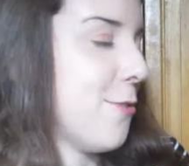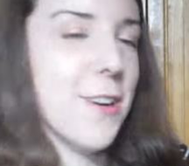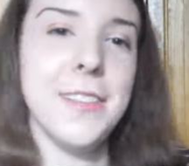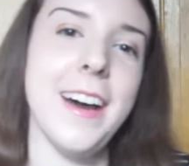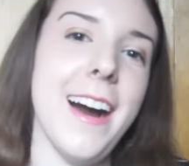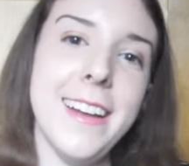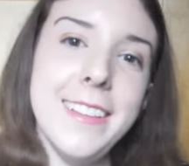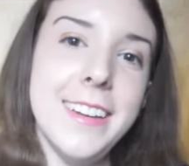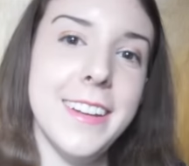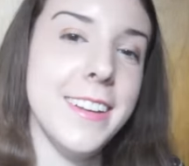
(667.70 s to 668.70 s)
you on the
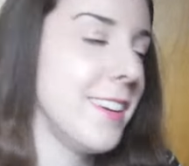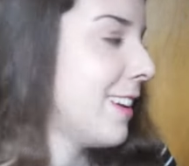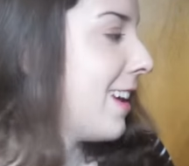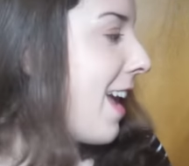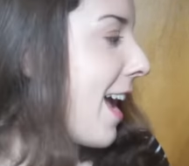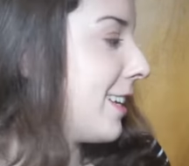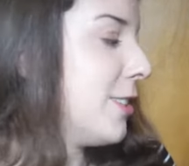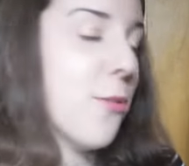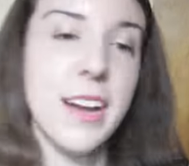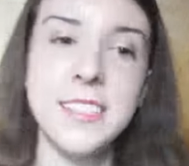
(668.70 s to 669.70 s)
island,
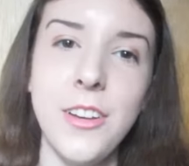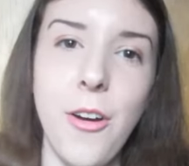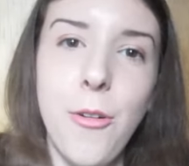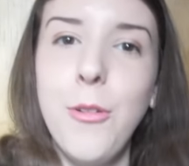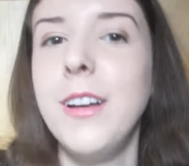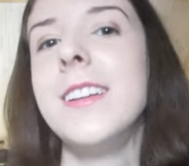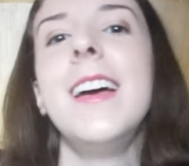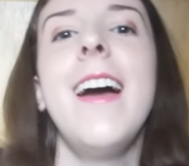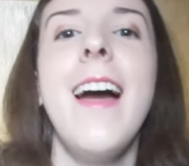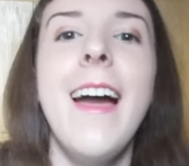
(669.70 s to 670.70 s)
XOXO,"
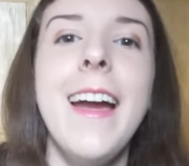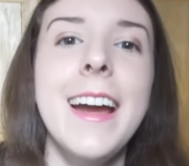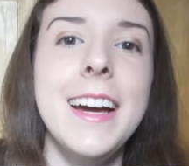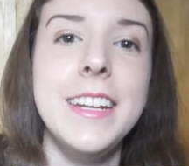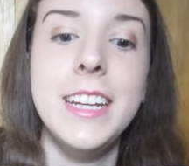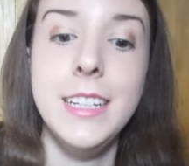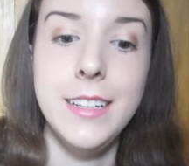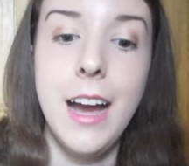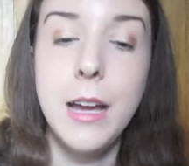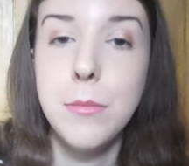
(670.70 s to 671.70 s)
and
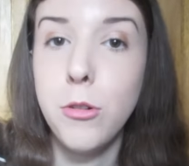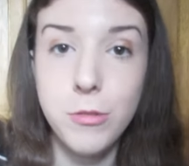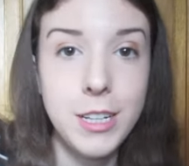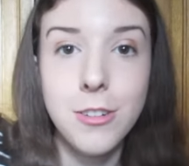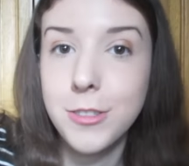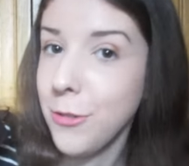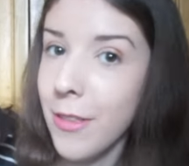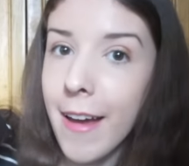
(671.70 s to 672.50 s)
I'm holding her to